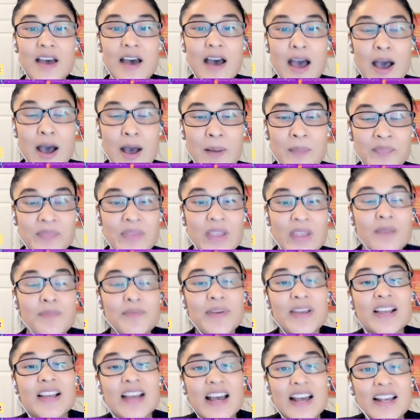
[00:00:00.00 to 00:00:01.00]
um,
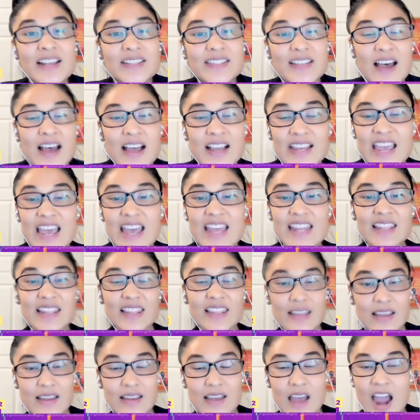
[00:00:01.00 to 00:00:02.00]
because
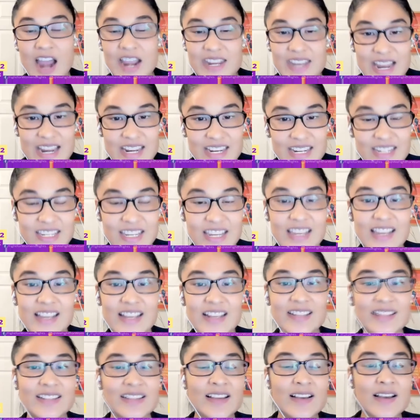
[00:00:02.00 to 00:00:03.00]
again,
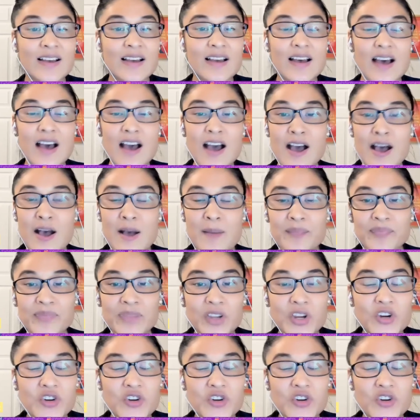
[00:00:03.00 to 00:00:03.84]
identities um,